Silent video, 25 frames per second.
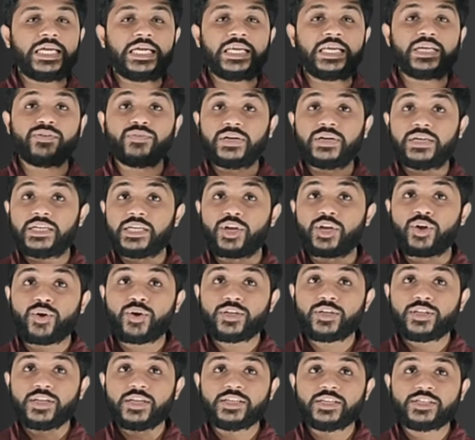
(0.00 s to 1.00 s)
it will
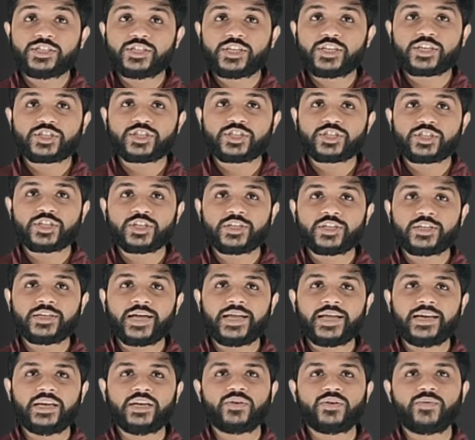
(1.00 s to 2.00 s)
decode the instruction,
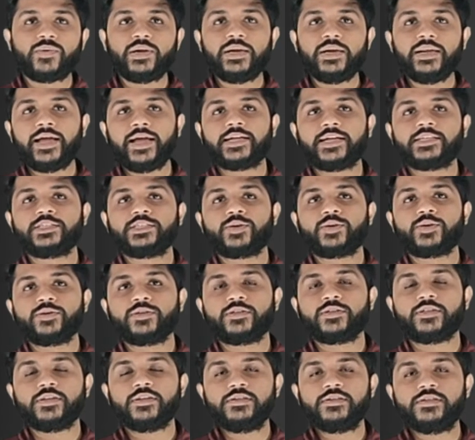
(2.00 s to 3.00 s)
and it will
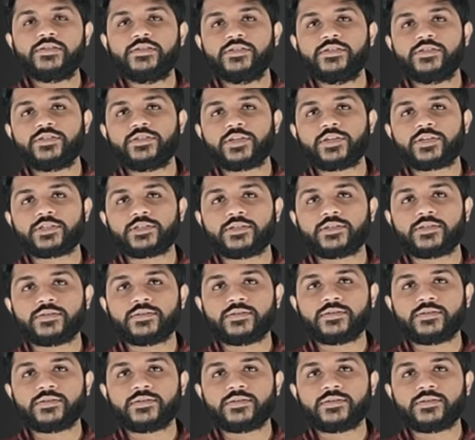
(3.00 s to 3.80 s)
execute the instruction.